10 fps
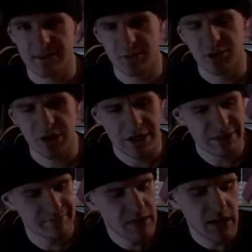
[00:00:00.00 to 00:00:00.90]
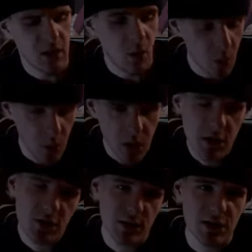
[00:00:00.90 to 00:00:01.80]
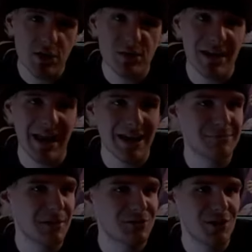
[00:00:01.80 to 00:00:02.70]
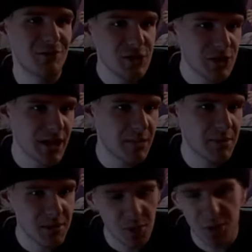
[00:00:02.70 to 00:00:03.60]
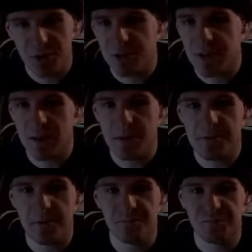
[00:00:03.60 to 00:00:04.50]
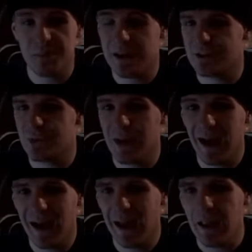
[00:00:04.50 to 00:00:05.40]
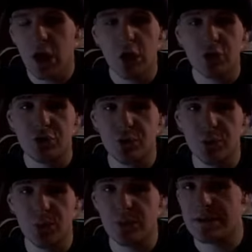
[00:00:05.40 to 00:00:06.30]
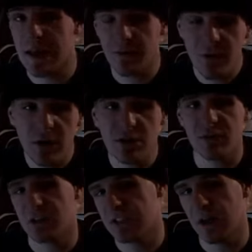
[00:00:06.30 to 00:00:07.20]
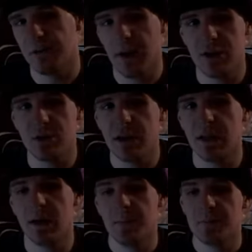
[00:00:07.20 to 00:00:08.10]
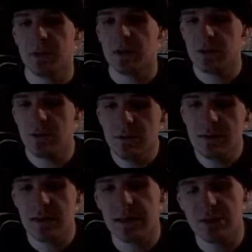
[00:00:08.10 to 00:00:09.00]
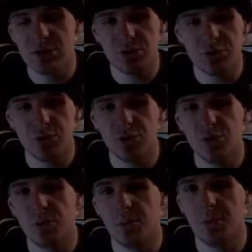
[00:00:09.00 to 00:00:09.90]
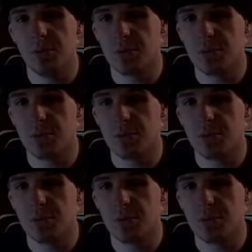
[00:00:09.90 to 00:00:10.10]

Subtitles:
I had some chili dogs, or you can use an Xbox Live Vision camera or the PS3i to take photos of yourself, and you can use these to